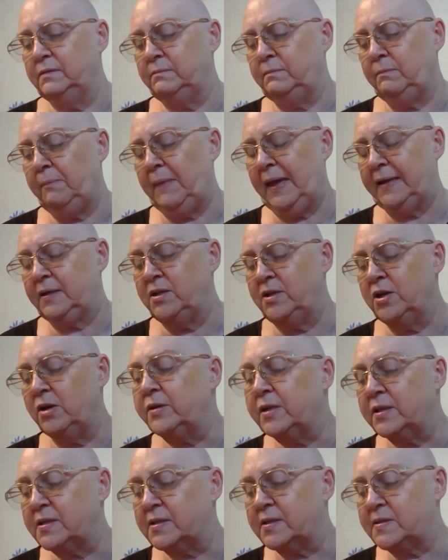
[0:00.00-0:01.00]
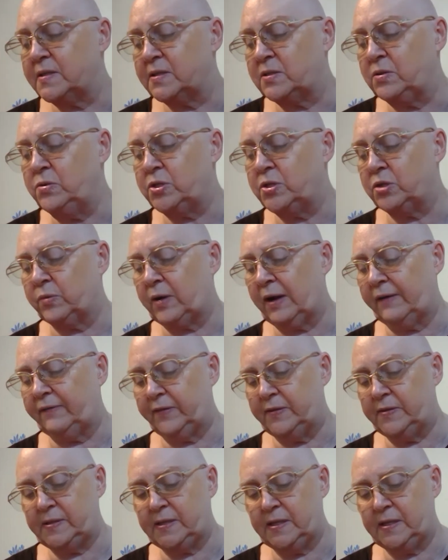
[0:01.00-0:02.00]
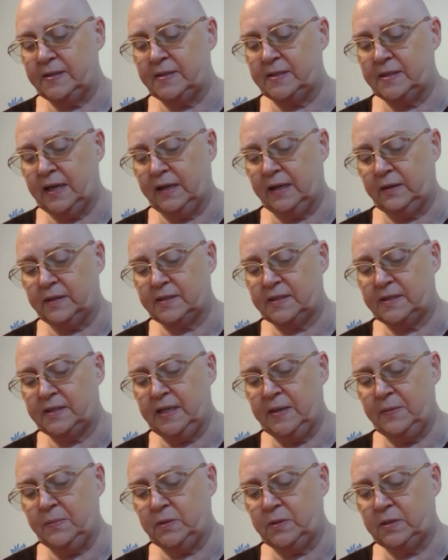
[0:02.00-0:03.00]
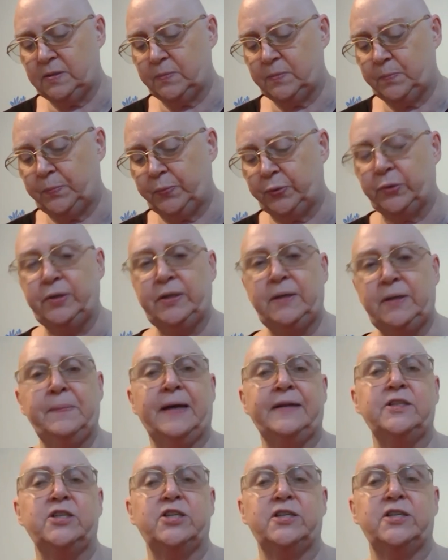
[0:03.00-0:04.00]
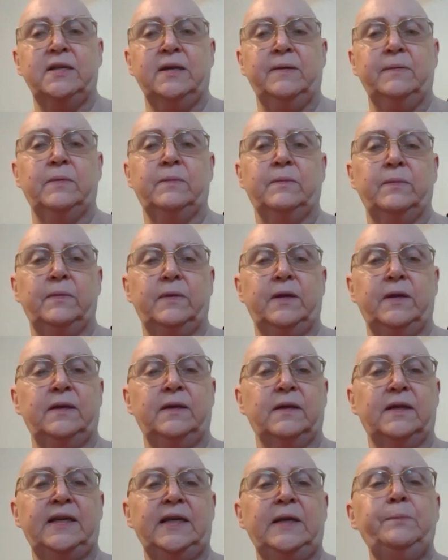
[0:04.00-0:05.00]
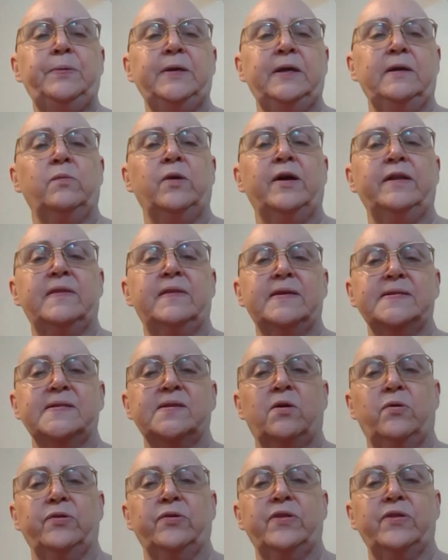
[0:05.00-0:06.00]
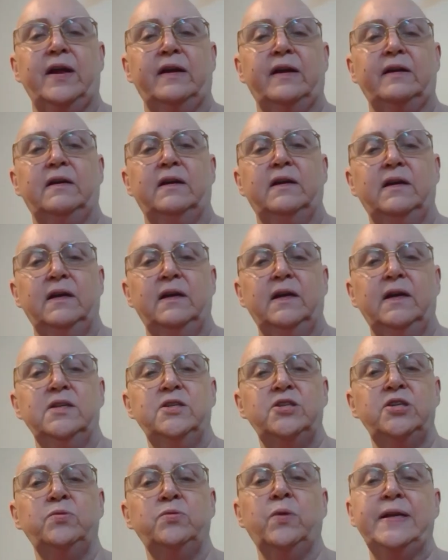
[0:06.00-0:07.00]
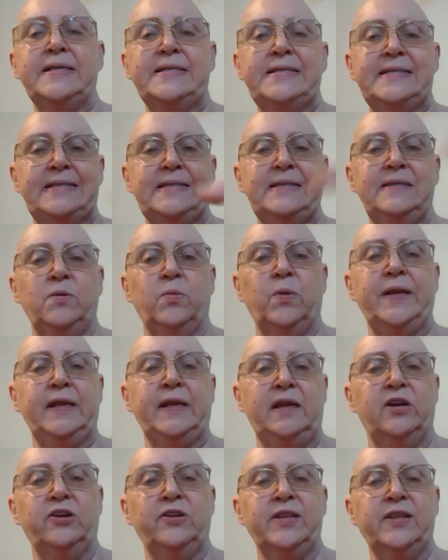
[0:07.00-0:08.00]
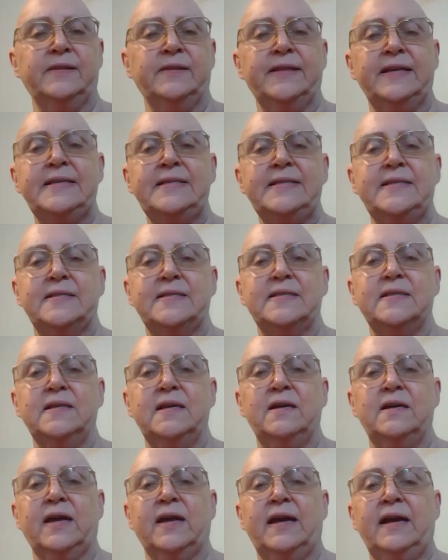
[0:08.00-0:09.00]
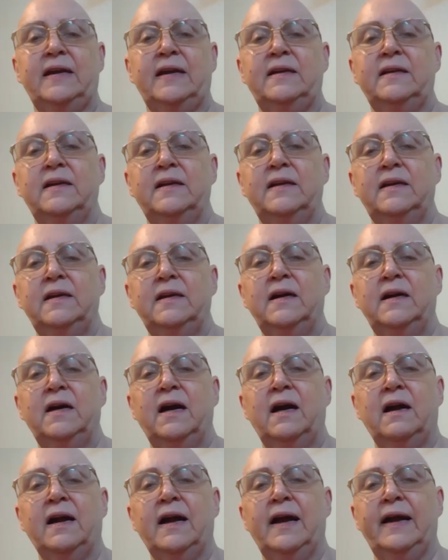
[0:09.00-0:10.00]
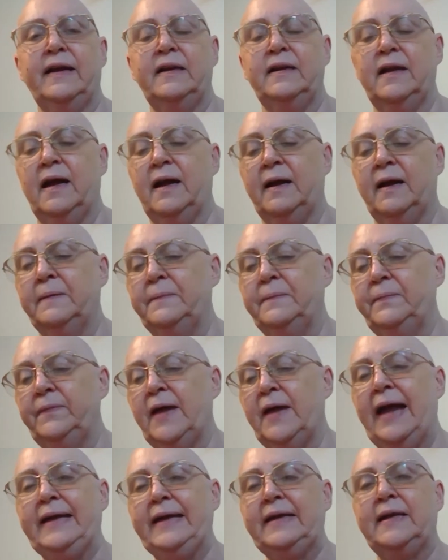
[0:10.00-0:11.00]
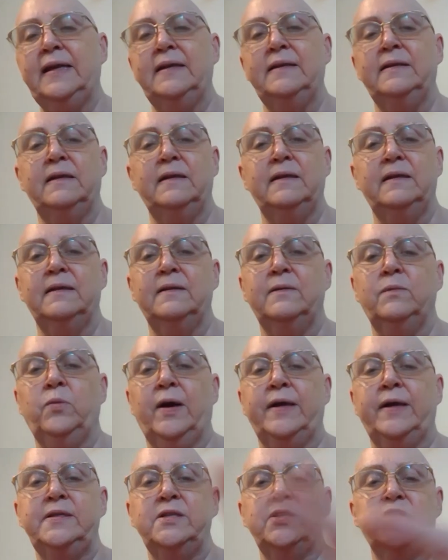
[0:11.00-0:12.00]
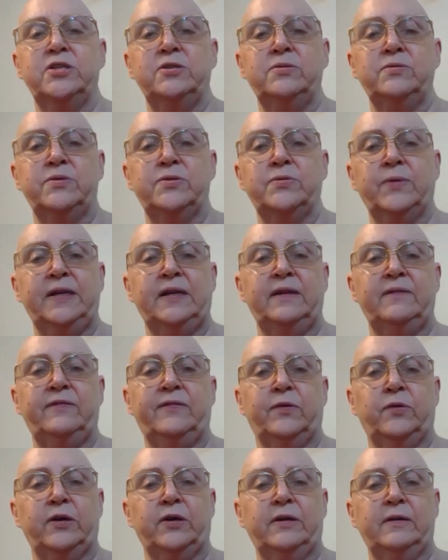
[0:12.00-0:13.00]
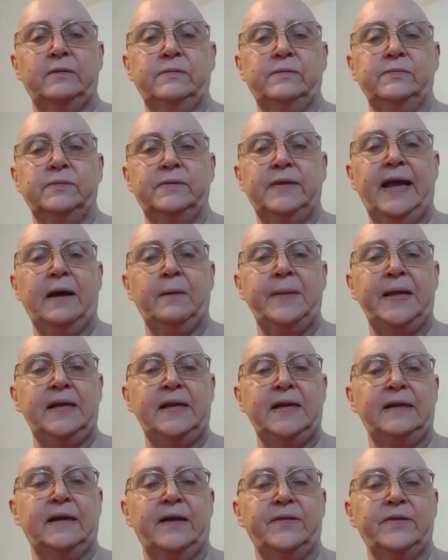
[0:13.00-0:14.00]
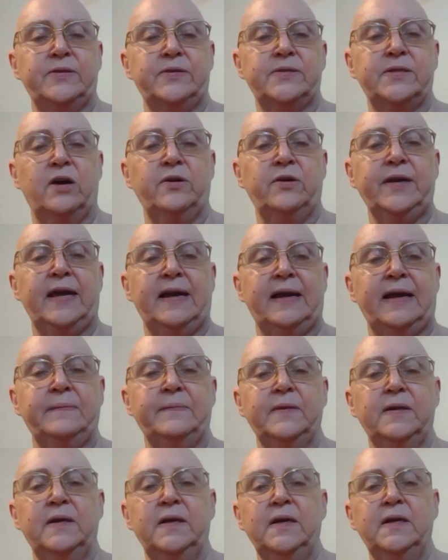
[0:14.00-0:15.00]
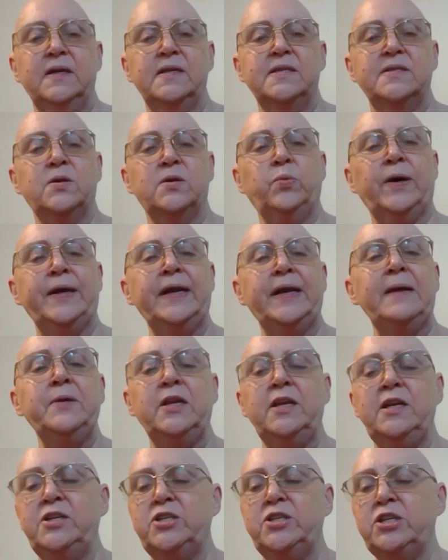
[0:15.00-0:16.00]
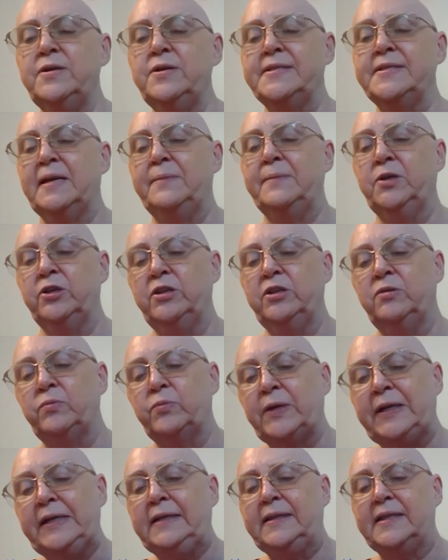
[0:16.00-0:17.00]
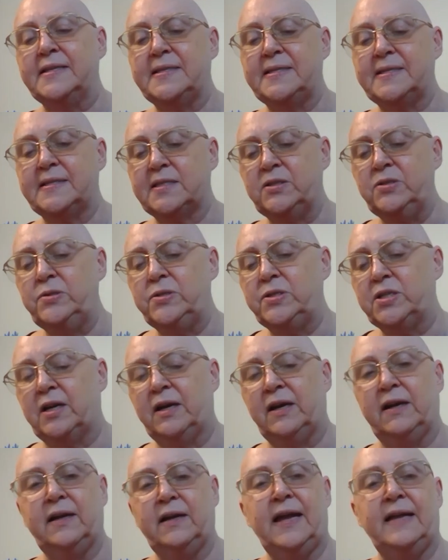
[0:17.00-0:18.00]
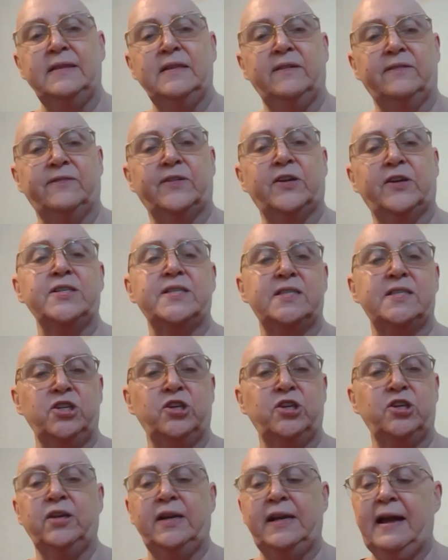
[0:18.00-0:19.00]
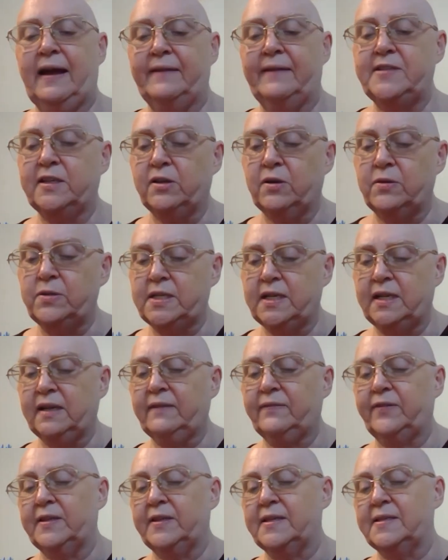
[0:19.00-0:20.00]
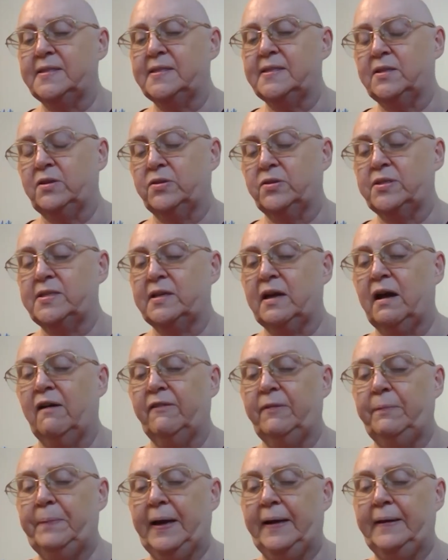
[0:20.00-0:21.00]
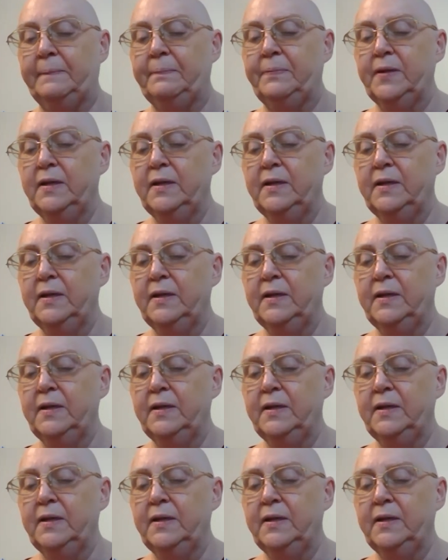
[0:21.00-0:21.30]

make note of the sutta references that seemed pretty much in, in keeping with this whole thing? Do you want to, you want to hear the list? Okay. All right. Um, I can, one, two, three, four, how many others? Okay. So what I'm going to do is I'm going to read the sutta and the verse, and you're going to have to go dig for this yourself. But